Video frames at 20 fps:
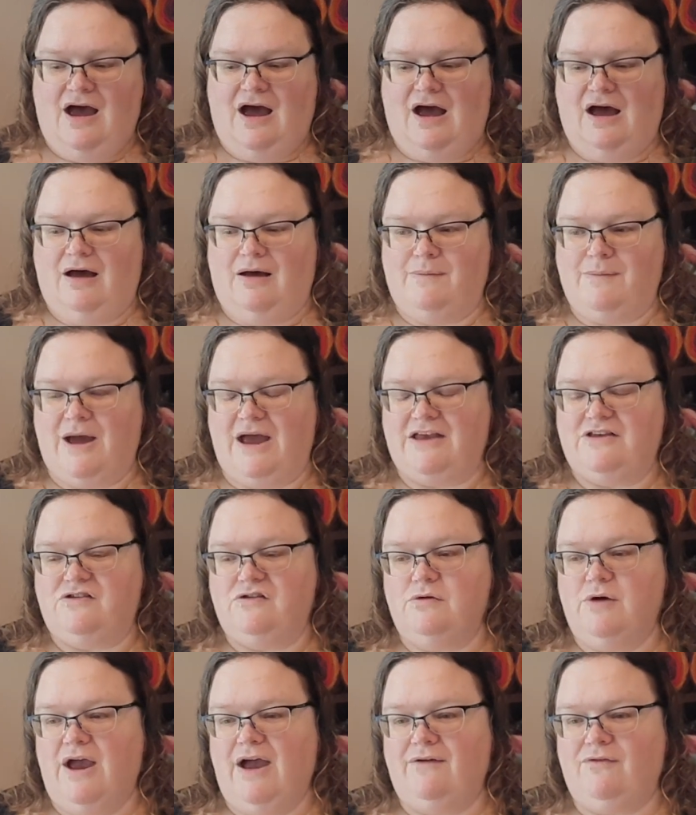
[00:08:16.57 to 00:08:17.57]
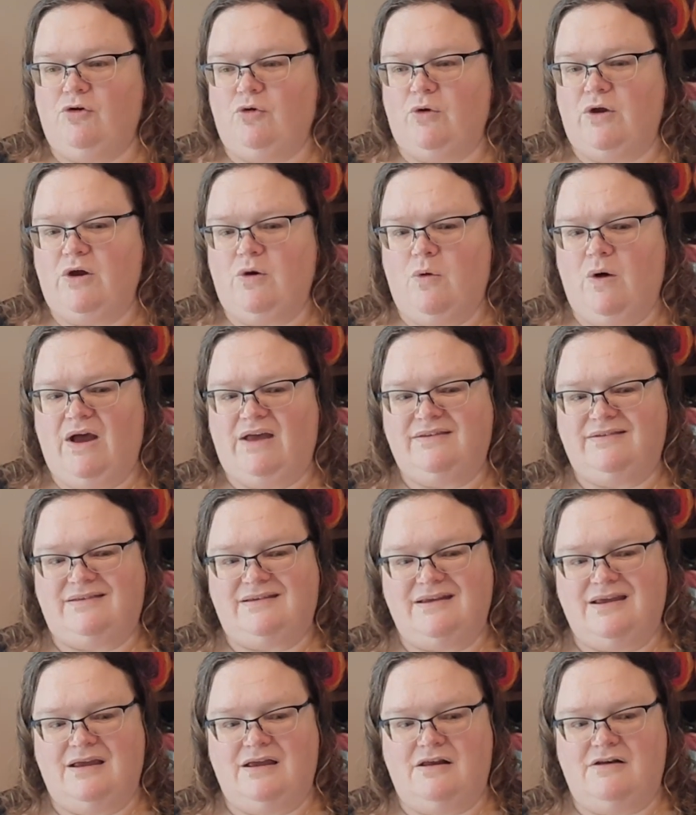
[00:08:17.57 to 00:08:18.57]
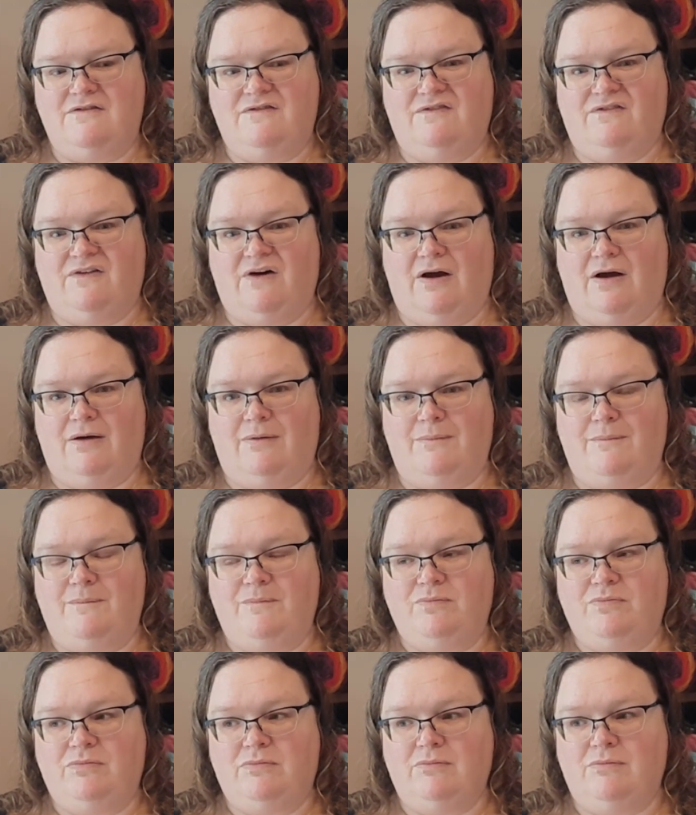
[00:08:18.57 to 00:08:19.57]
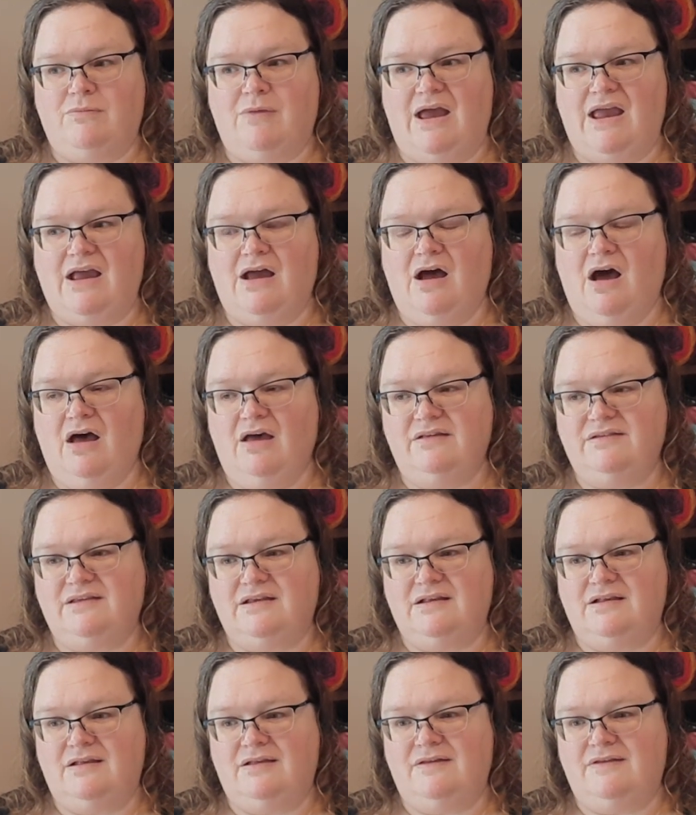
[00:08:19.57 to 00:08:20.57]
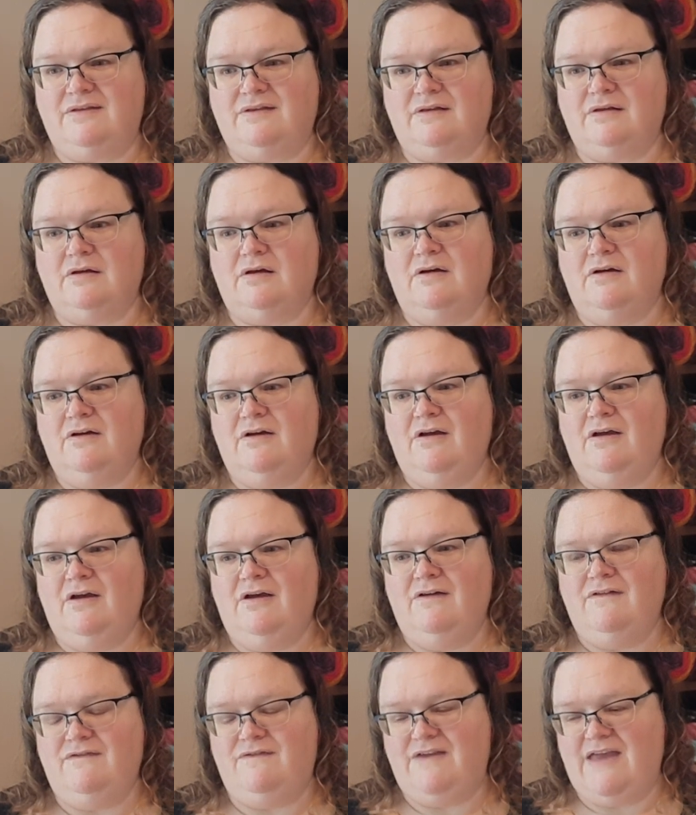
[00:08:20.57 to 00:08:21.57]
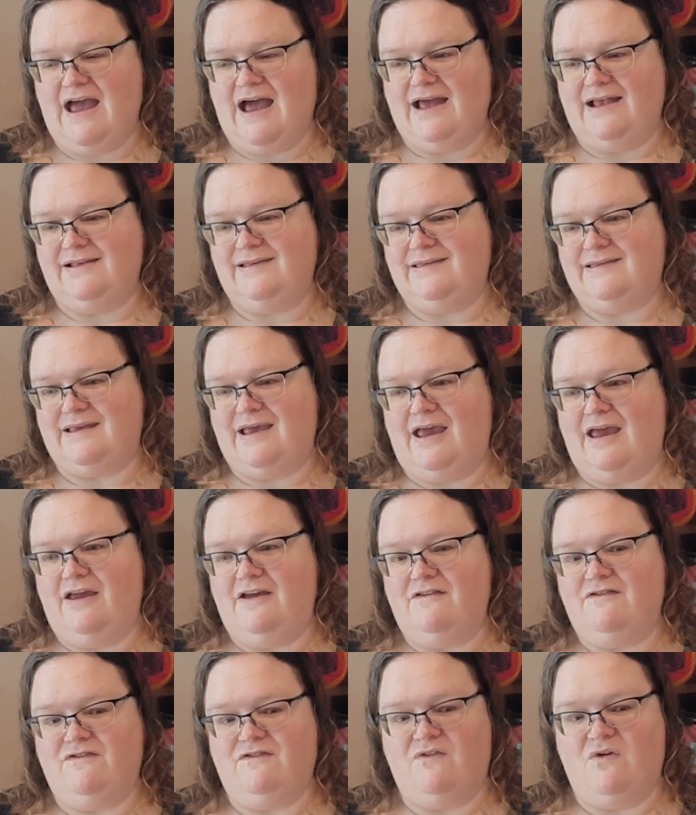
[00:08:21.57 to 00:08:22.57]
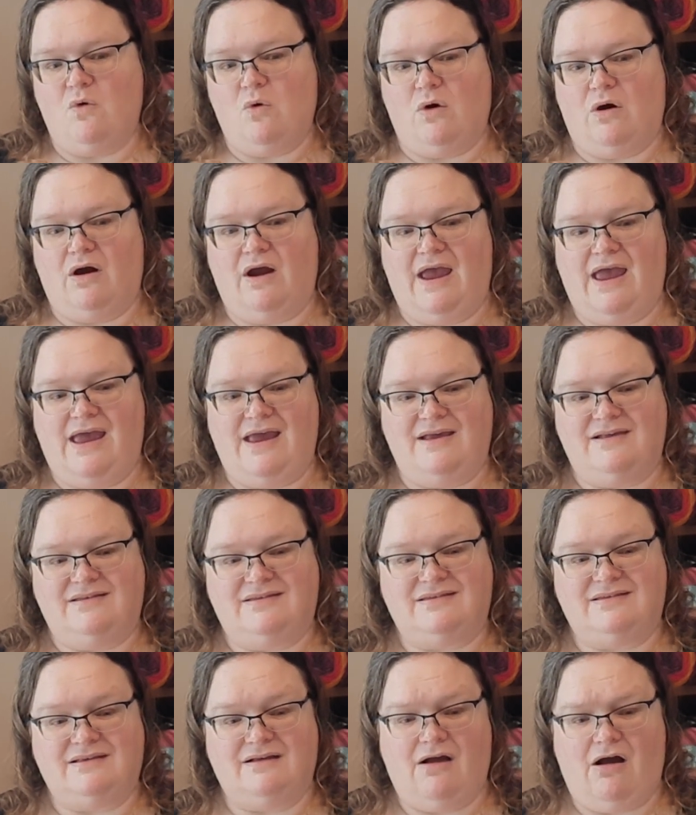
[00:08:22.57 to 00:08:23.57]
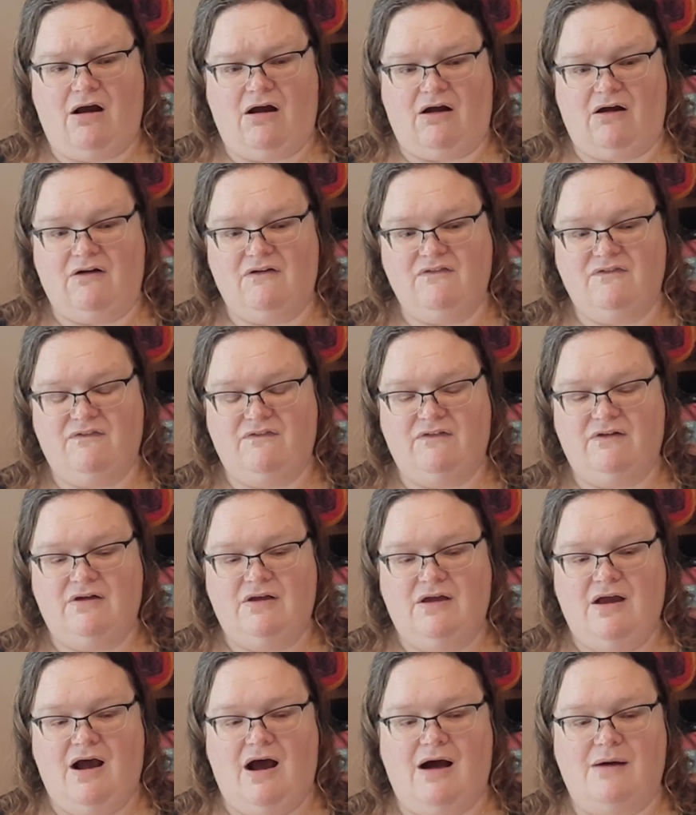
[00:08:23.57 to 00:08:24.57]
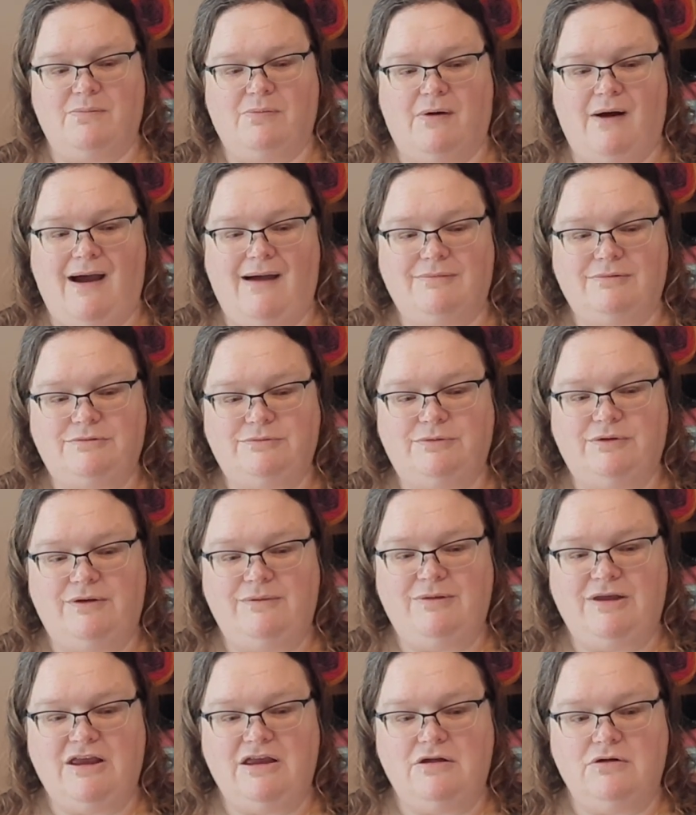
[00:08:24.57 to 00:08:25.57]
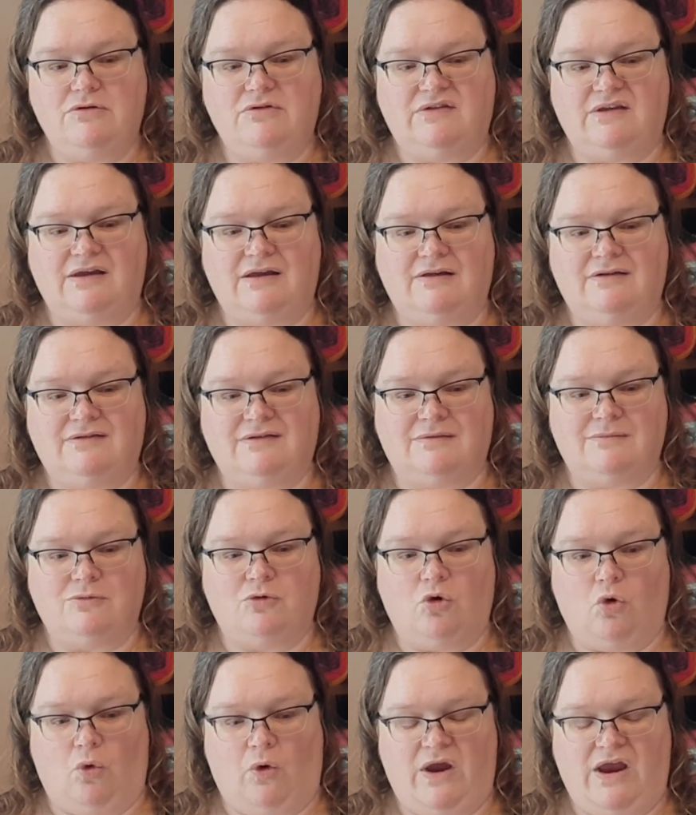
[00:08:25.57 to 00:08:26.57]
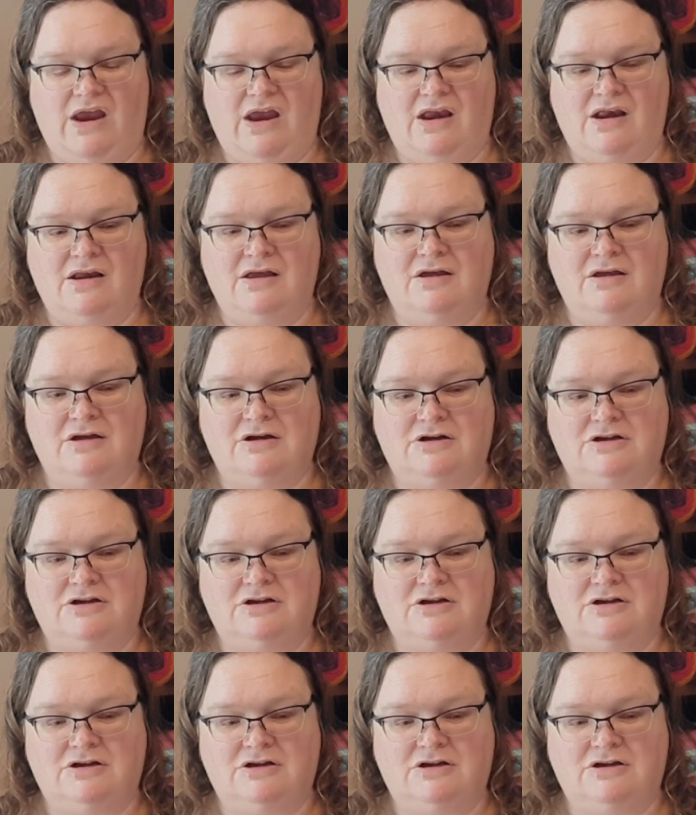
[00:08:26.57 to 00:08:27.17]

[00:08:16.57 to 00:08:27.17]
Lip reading: I do have a request in from my cousin's fiance for a scarf. I'll probably be using some green